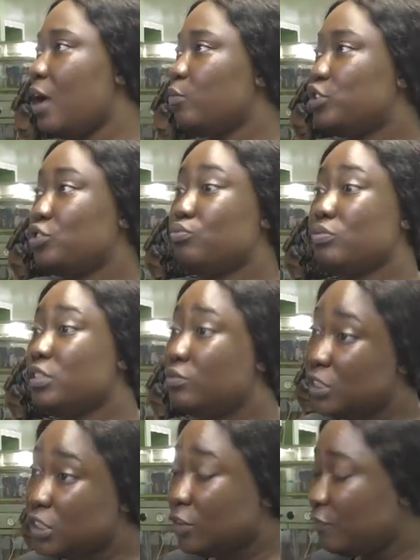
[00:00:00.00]
which is really,
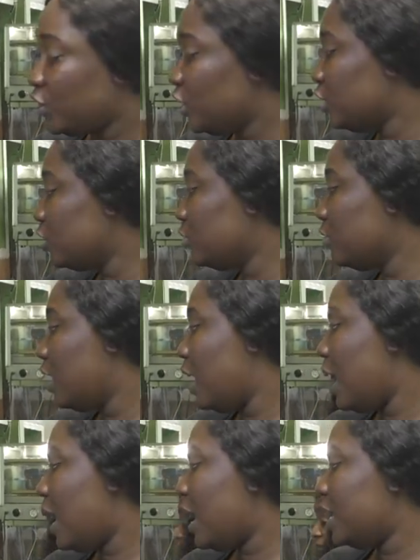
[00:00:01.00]
really good for you.
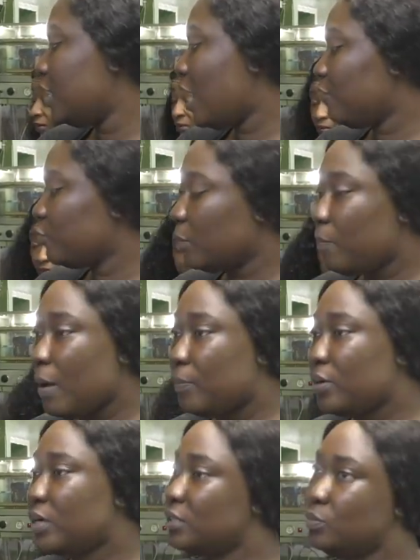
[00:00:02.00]
And you have your
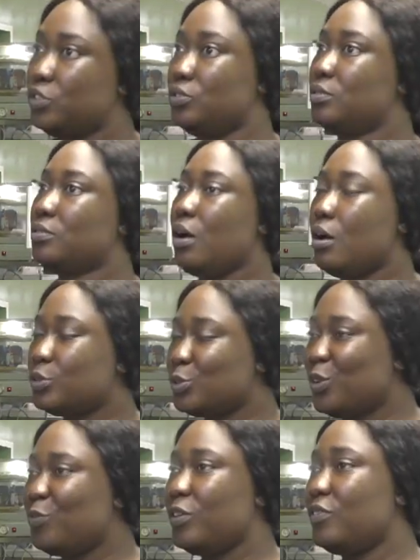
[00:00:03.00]
peppers, which is also
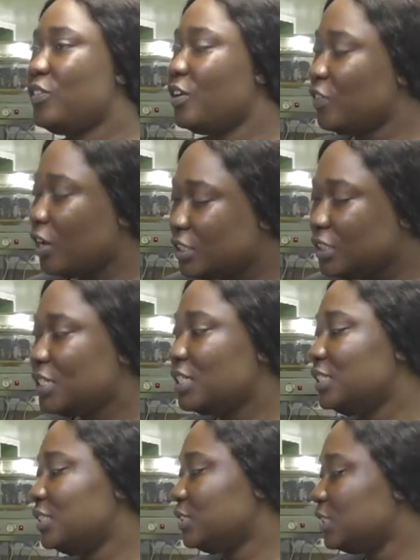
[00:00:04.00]
good for you. You get
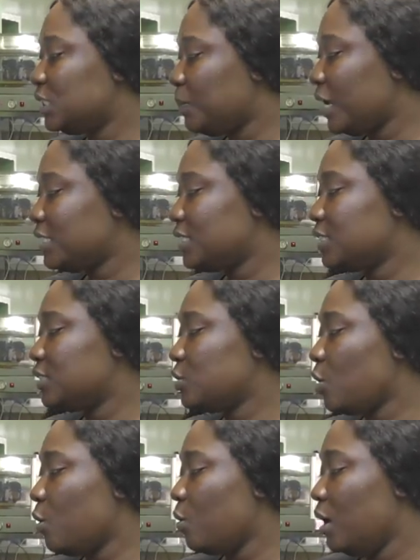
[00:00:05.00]
onions and your spices,
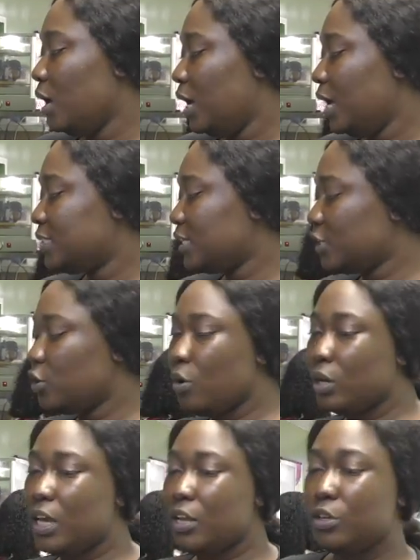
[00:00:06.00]
so it's like
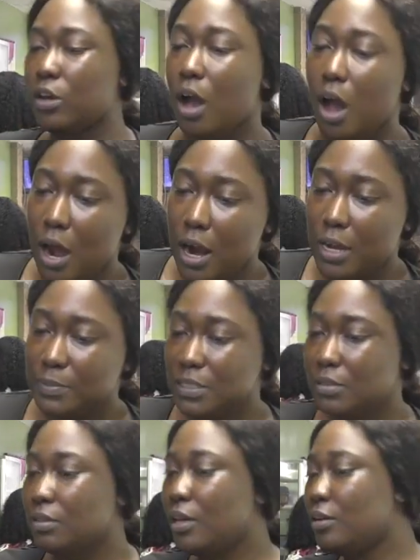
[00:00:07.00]
you're getting your carbs
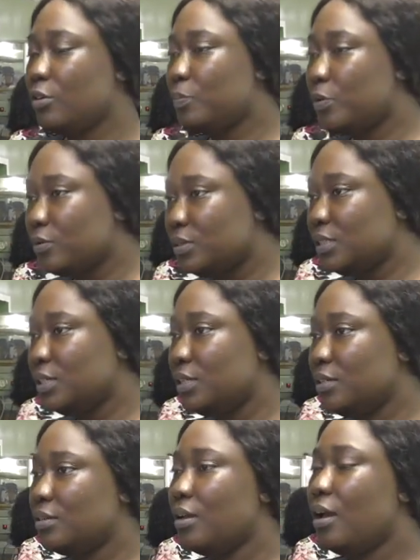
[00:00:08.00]
and you're getting your
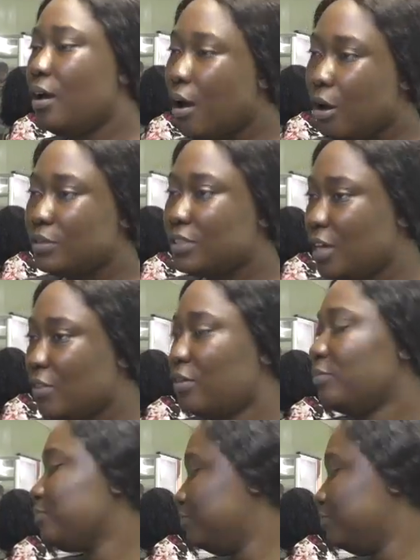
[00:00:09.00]
protein all together.